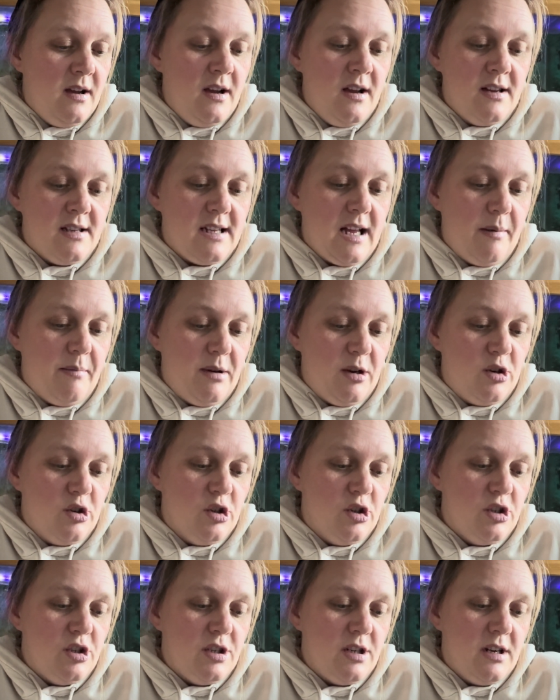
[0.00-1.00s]
So that'd be
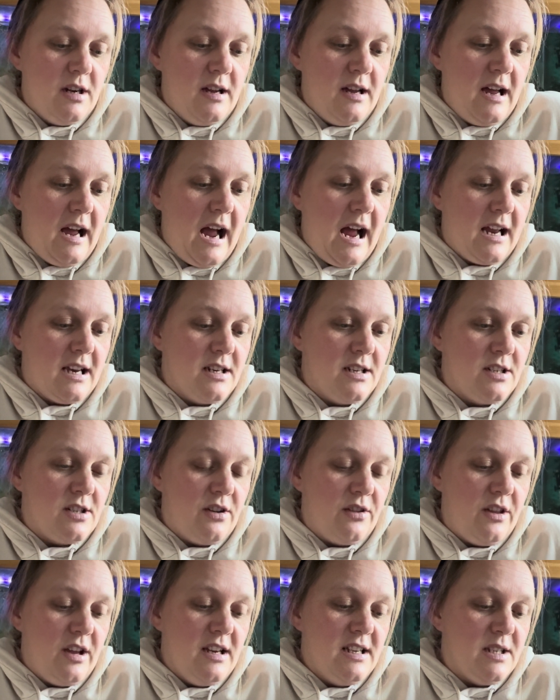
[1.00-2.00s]
good.
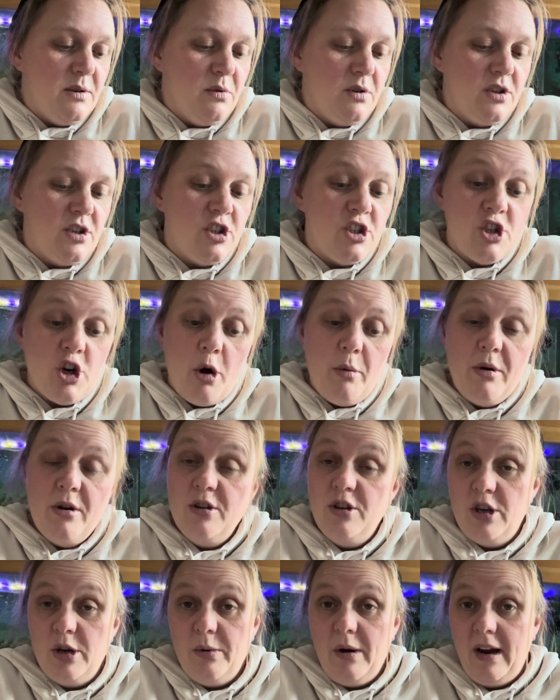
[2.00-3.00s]
And things I want to stop
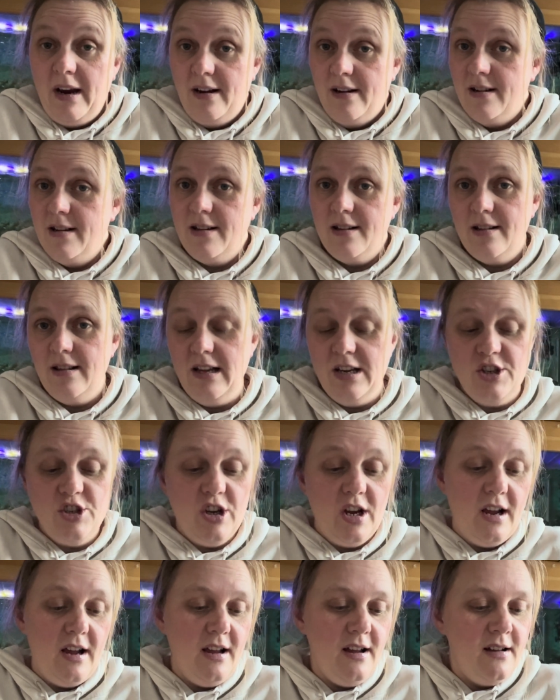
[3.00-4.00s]
doing this
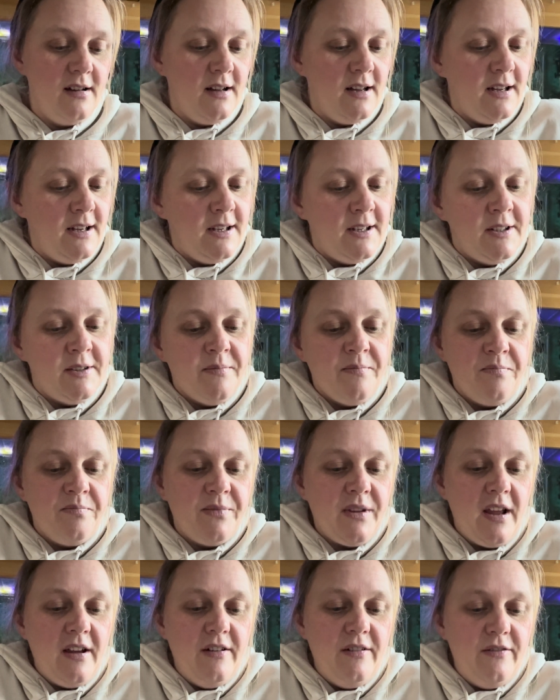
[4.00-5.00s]
year.
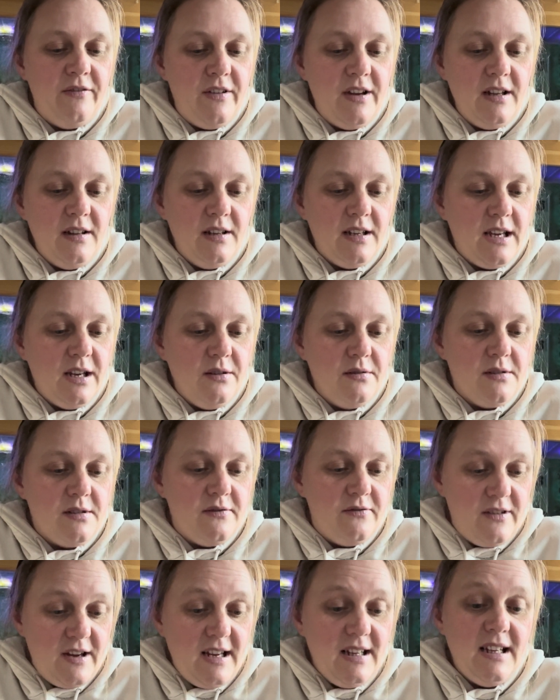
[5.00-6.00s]

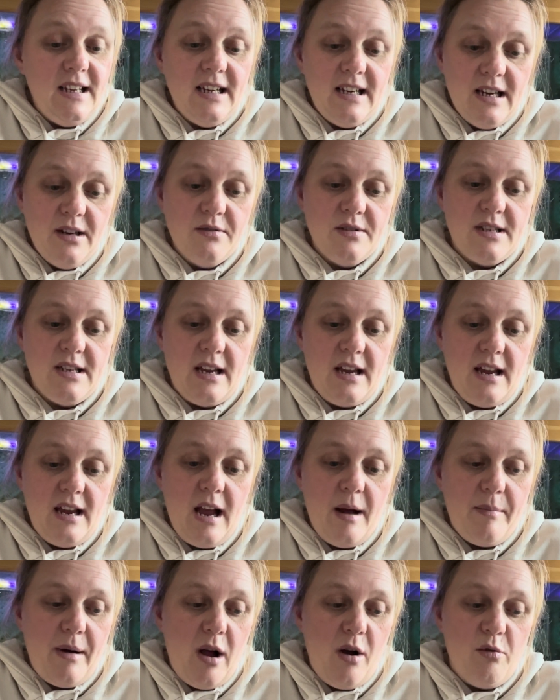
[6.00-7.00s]
Feeling guilty
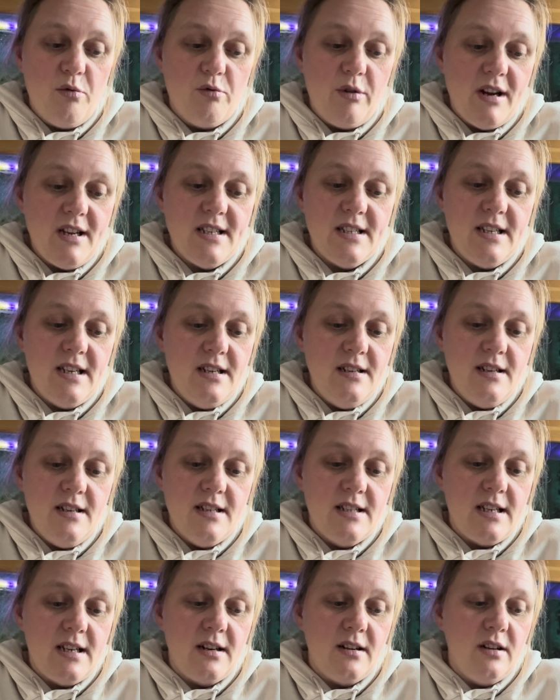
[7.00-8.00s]
about resting
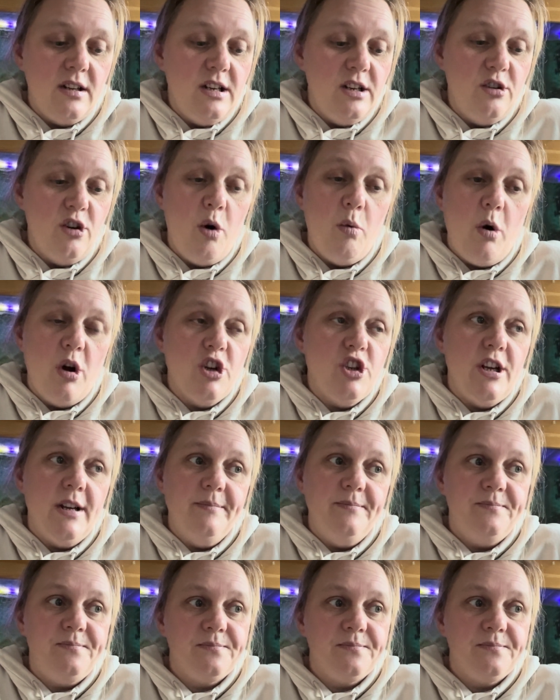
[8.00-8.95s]
instead of cleaning or washing.